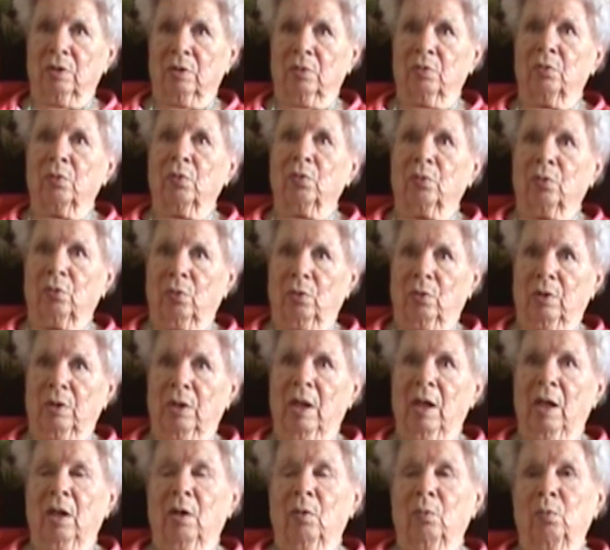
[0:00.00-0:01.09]
Oakland.
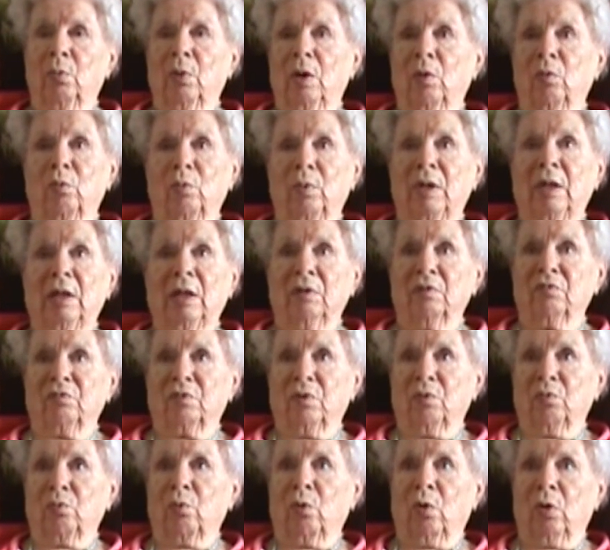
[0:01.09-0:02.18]
Well, we lived
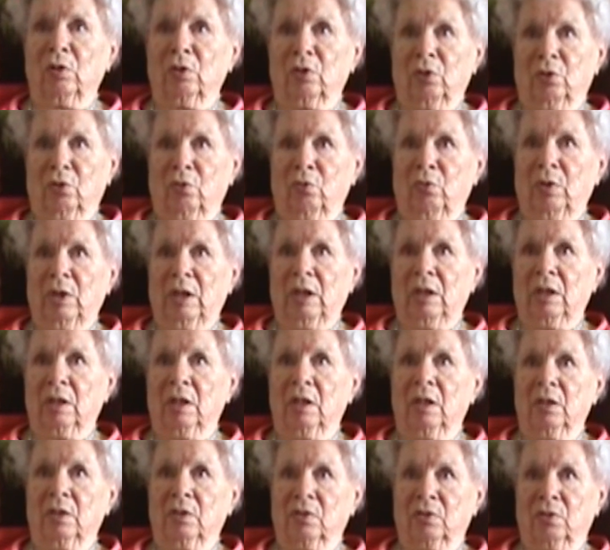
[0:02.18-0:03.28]
in Walnut Creek,
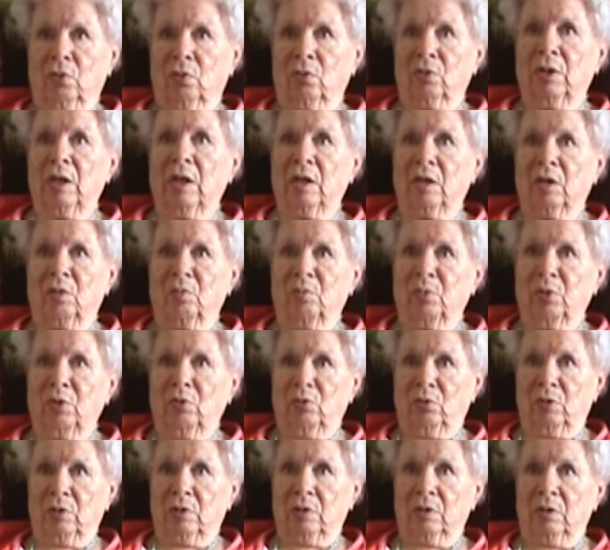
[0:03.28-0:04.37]
so we
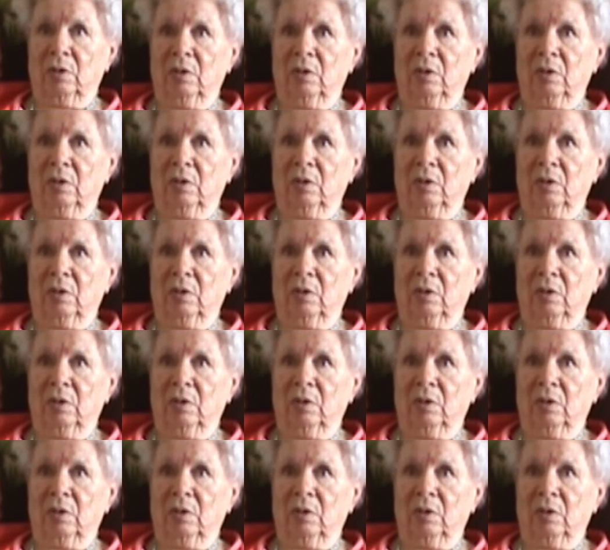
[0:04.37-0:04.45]
commuted